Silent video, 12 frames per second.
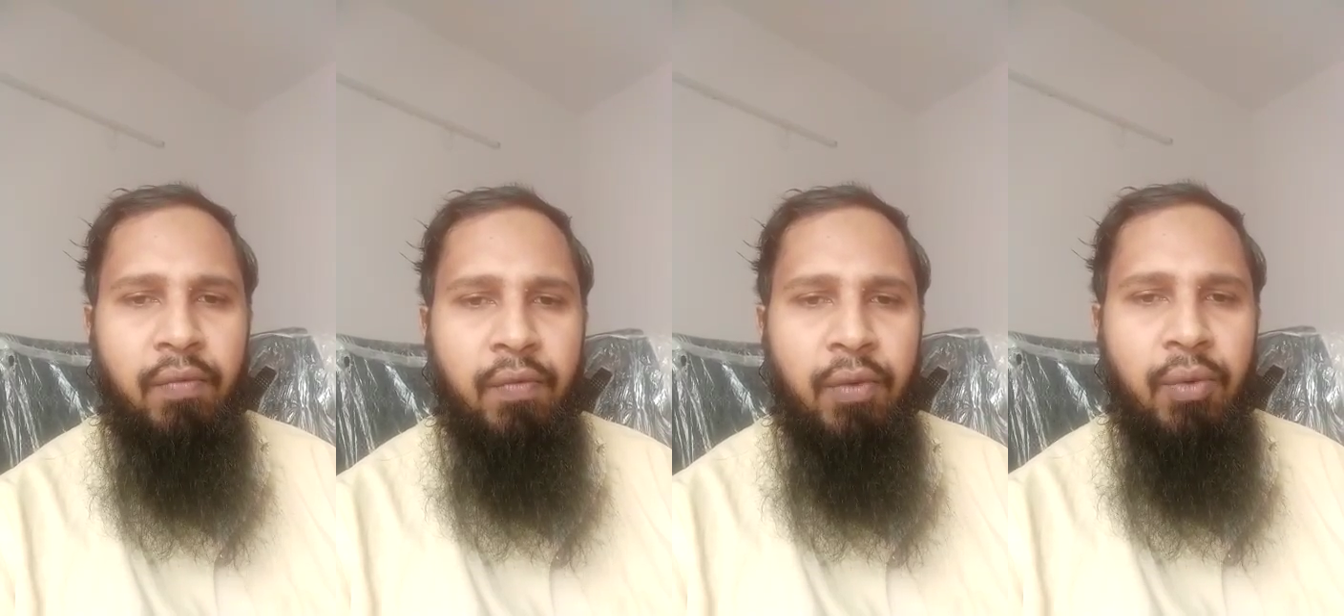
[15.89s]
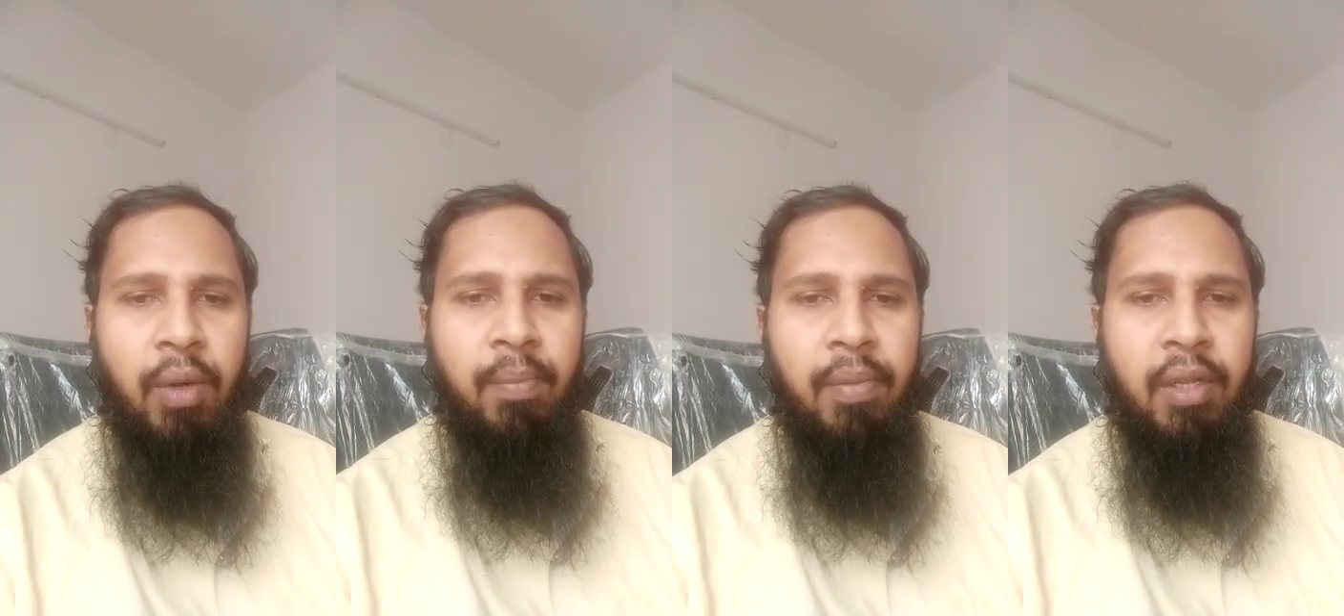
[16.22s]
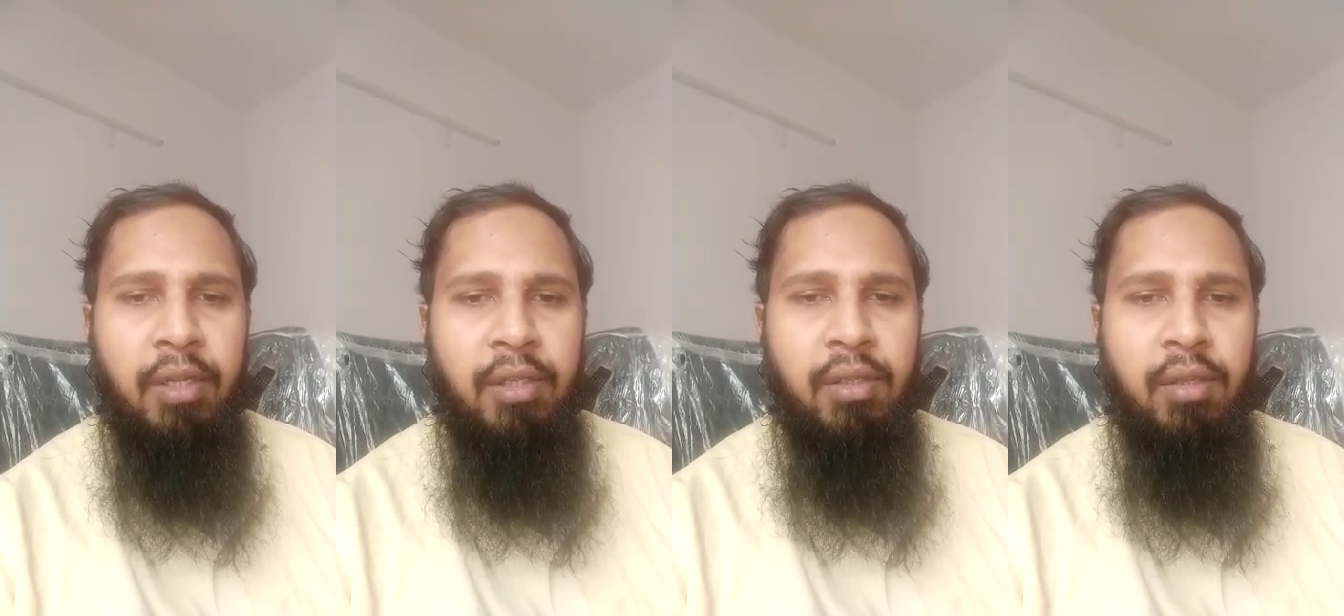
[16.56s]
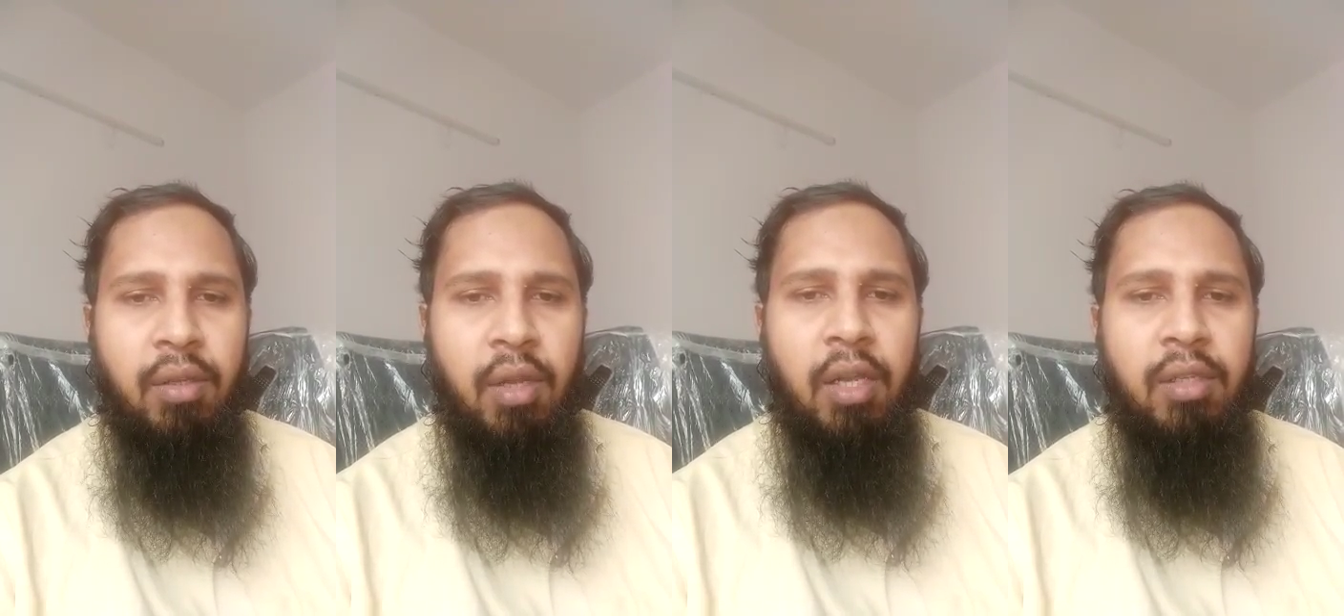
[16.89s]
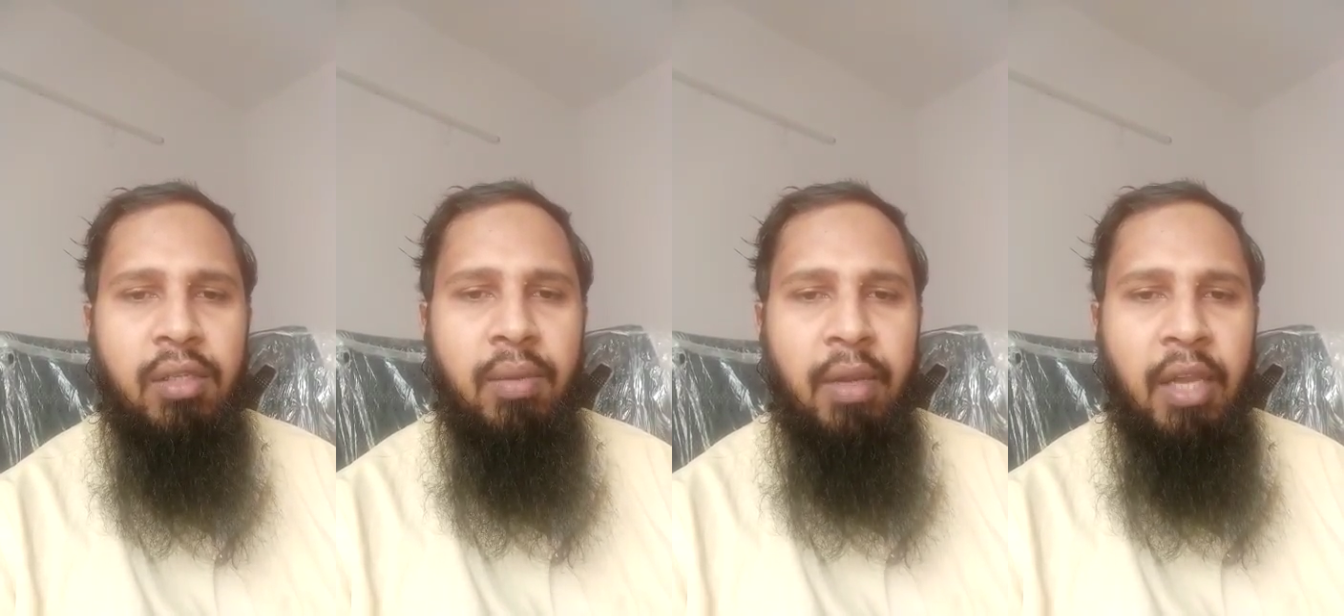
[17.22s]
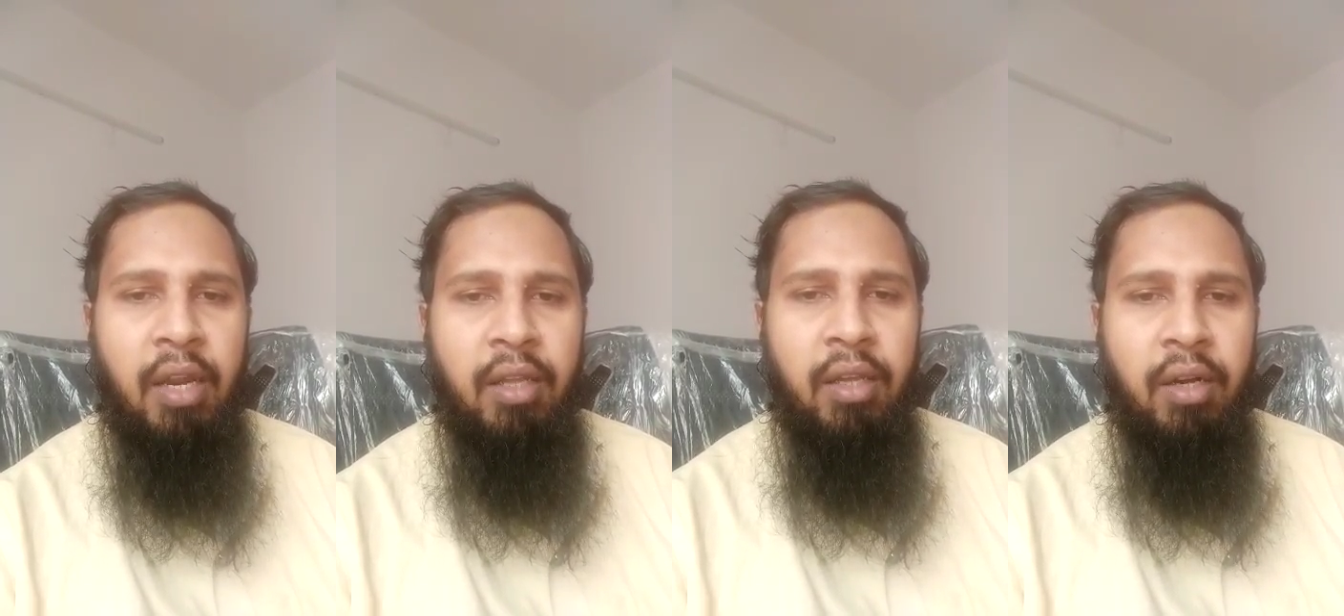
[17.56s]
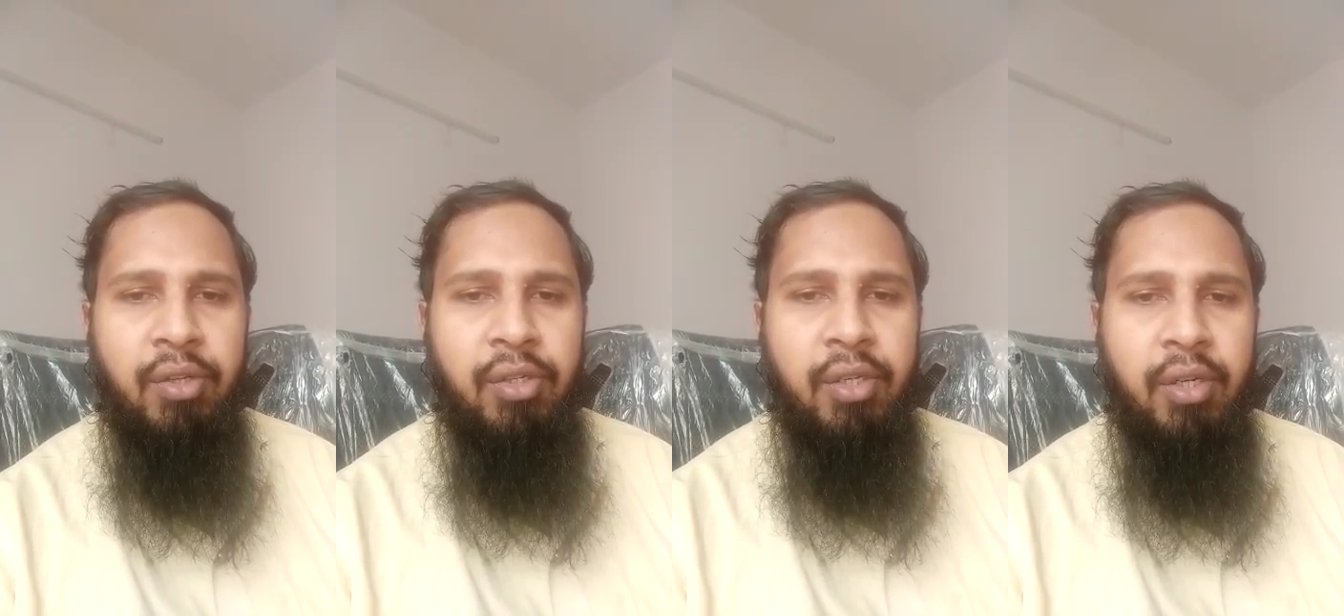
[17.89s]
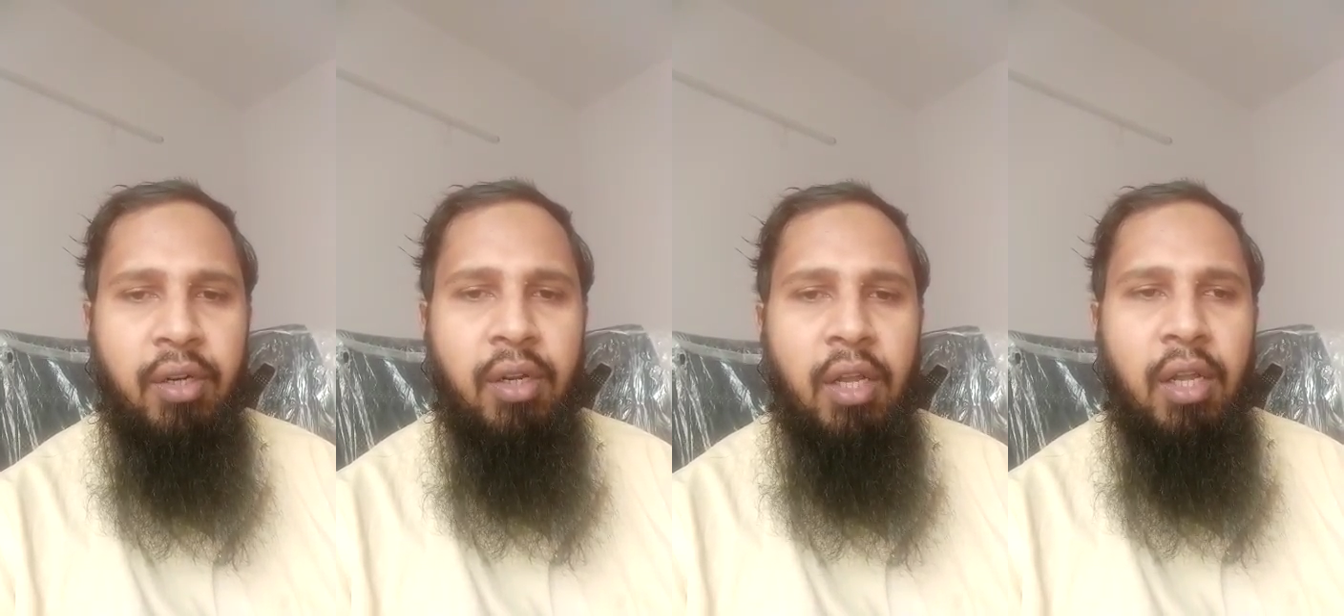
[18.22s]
few companies as a mechanical engineer.